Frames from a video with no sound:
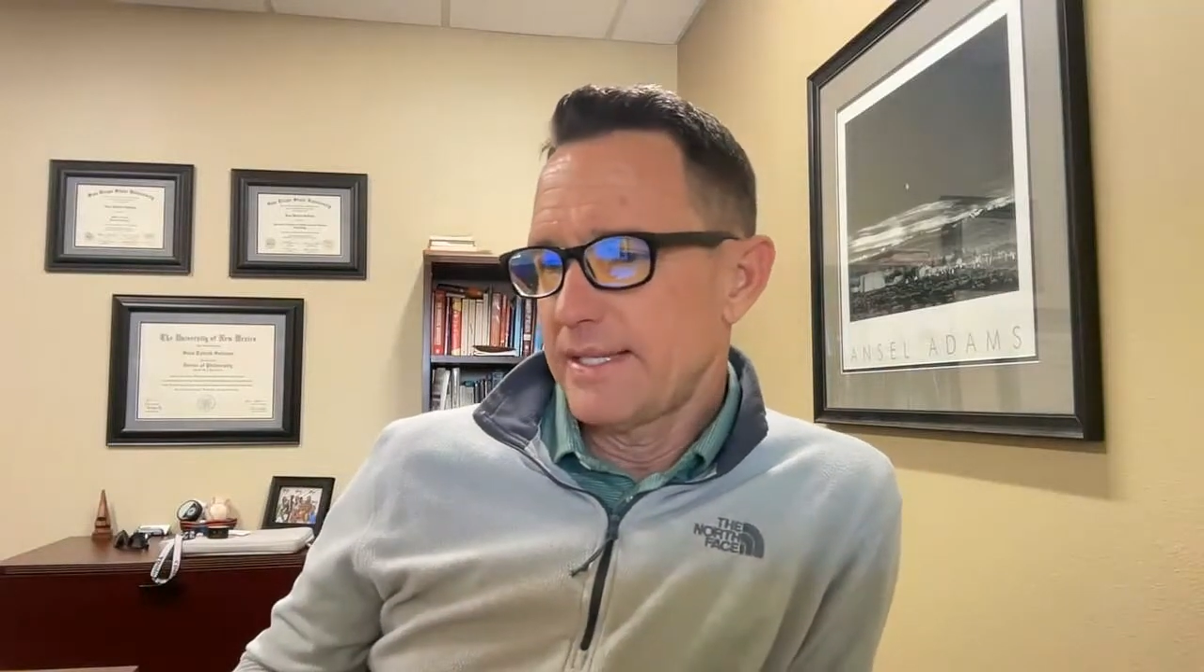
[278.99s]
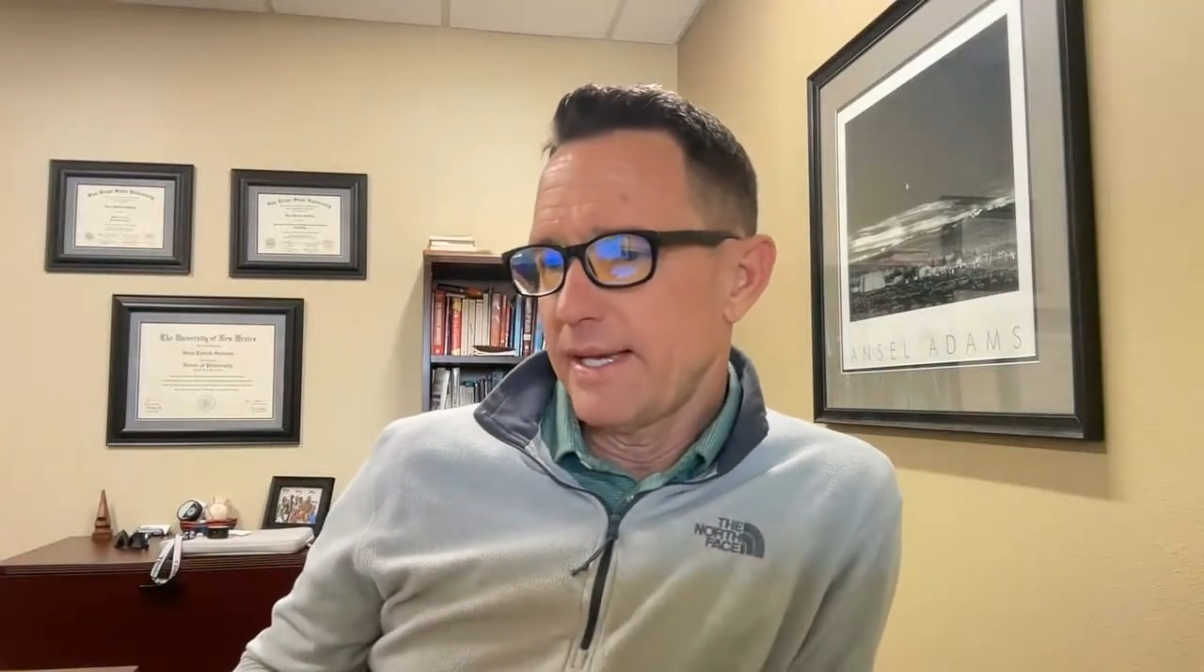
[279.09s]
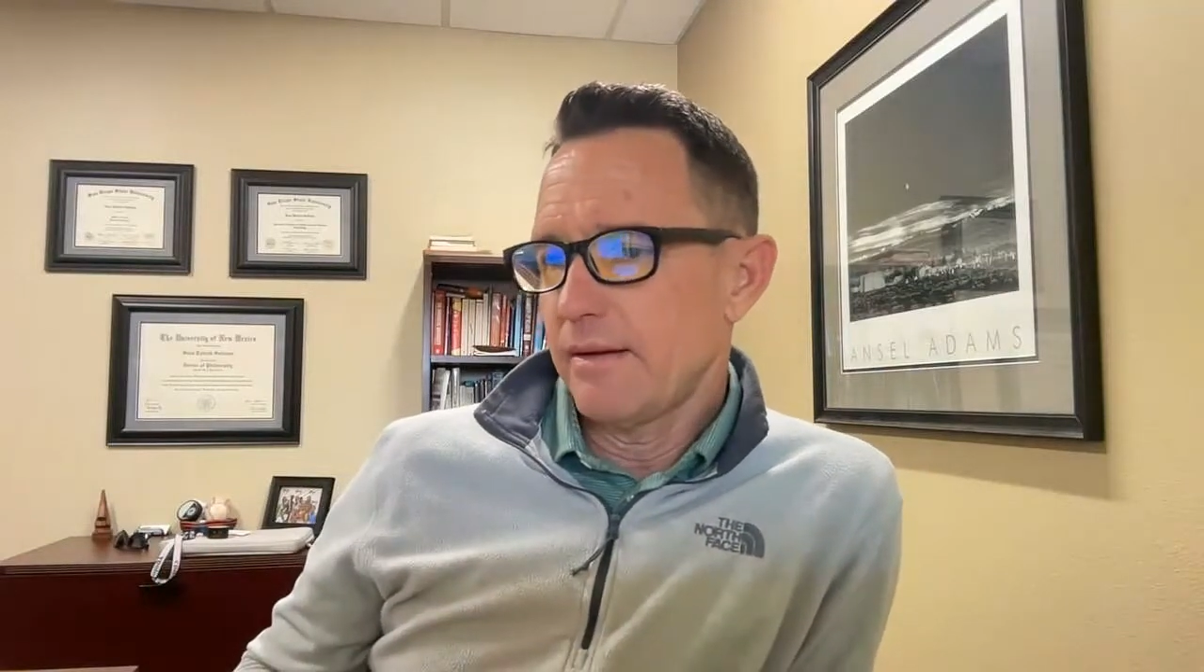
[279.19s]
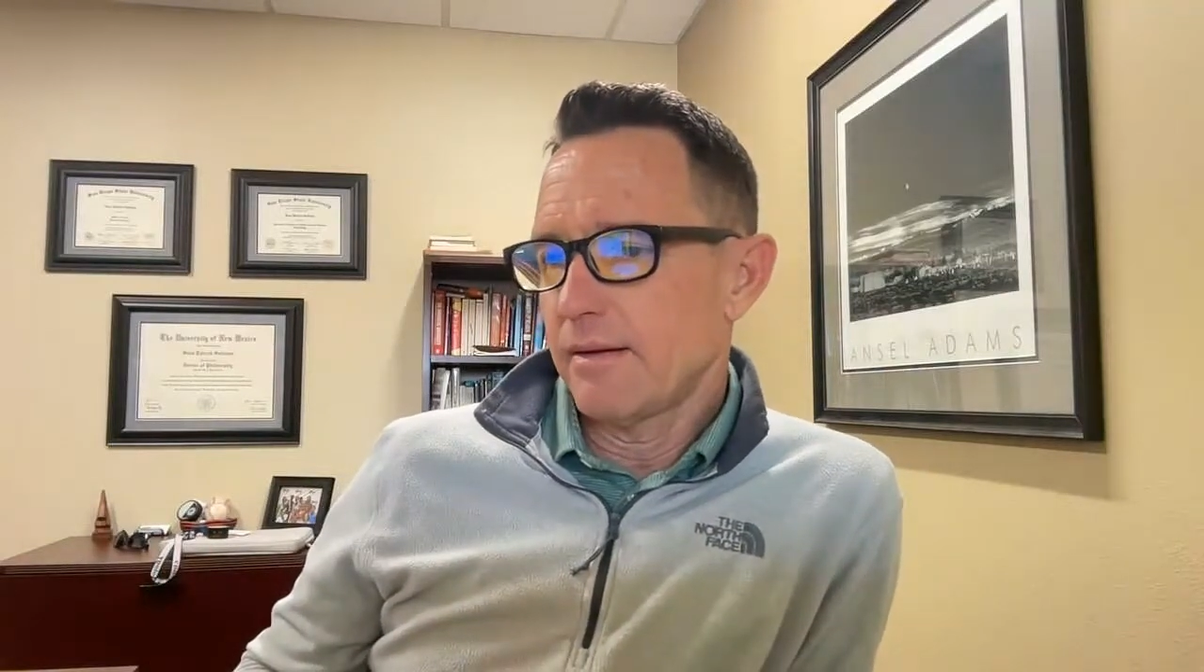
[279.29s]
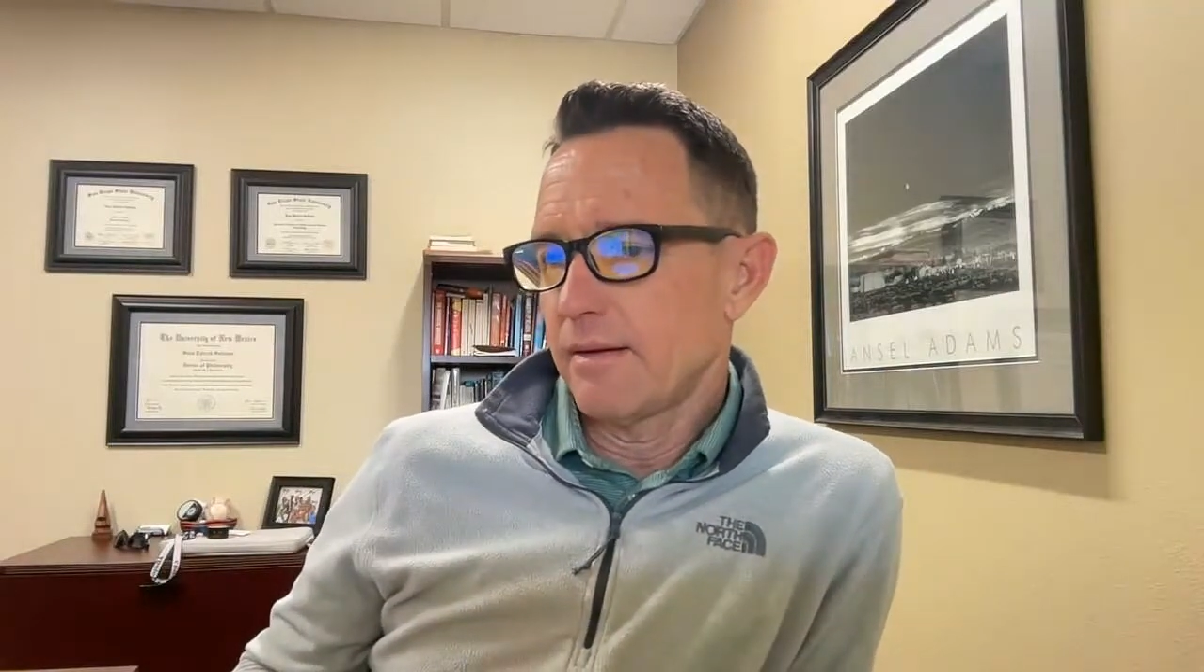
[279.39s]

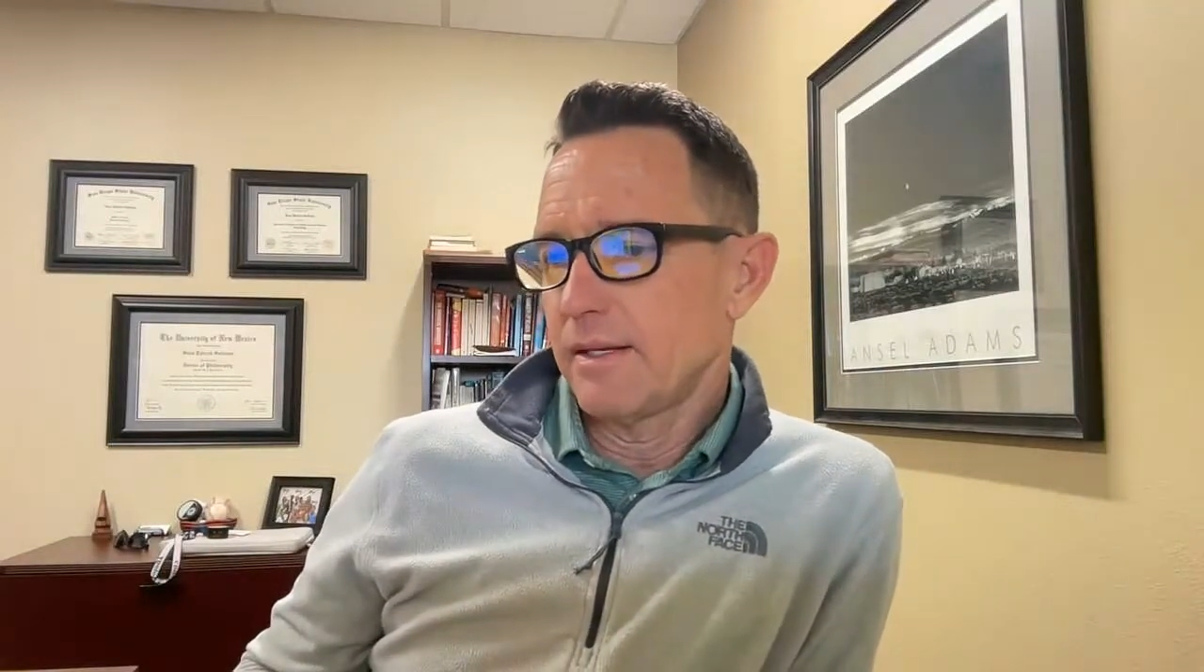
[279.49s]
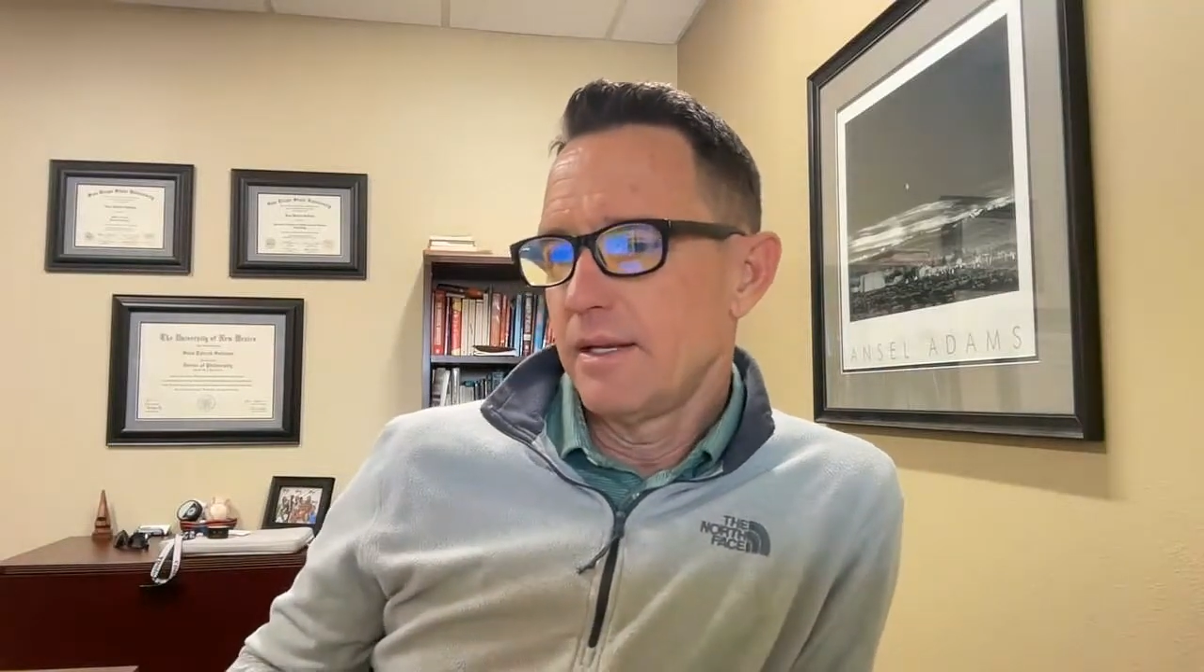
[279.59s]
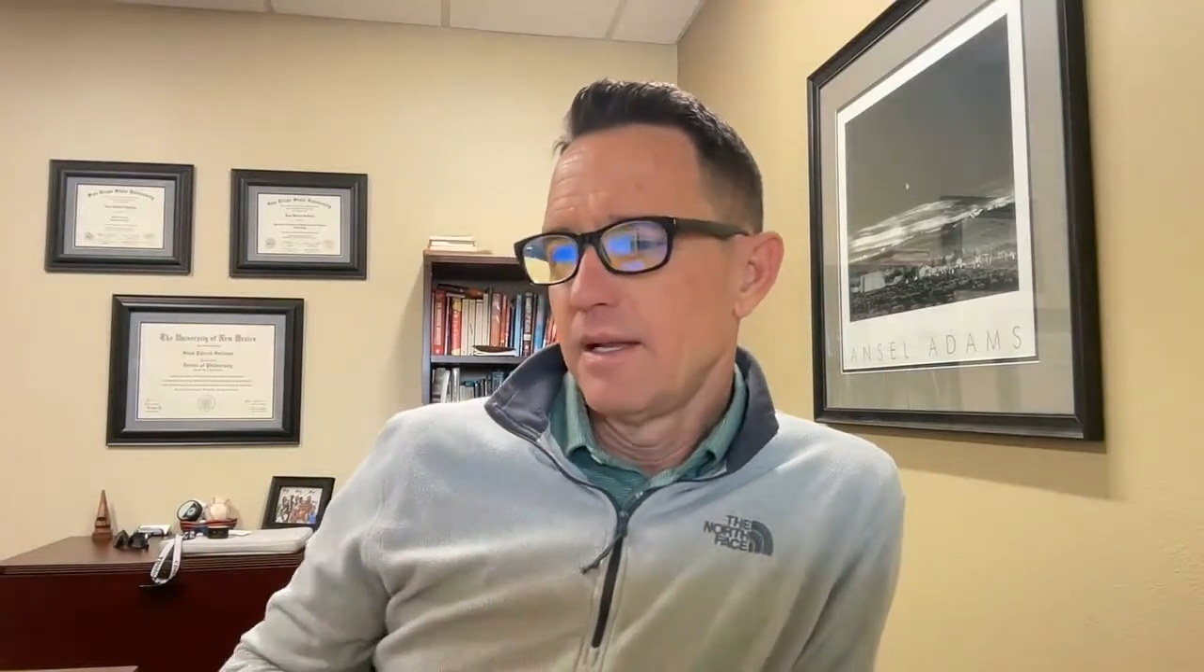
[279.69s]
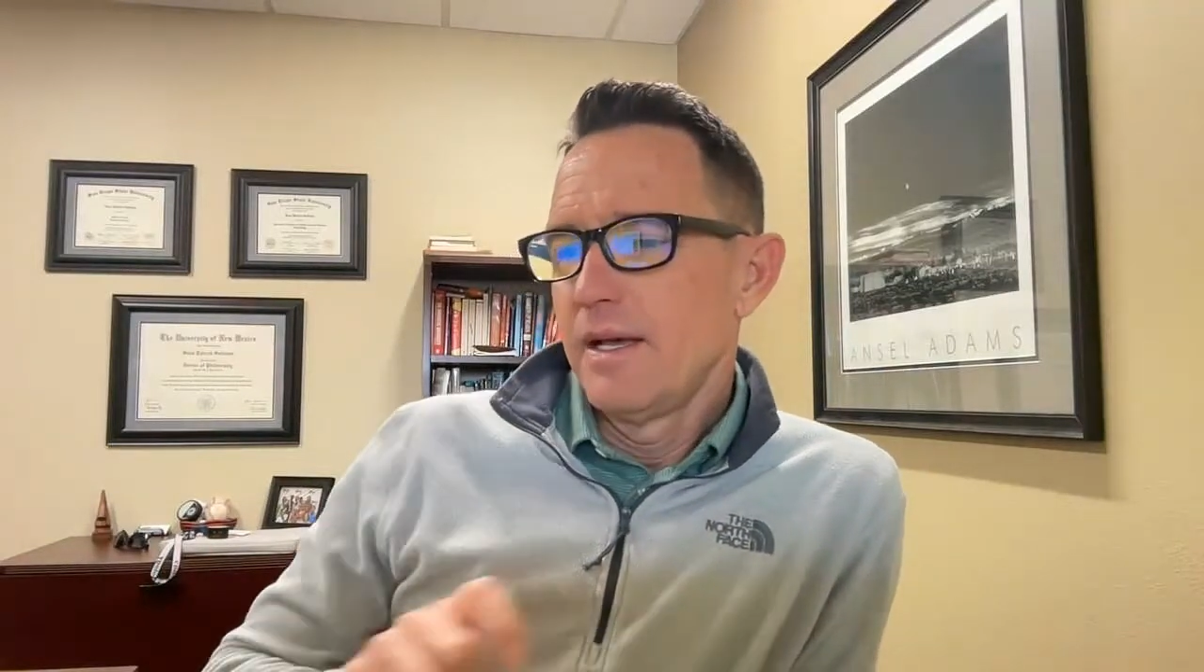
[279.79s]
data on,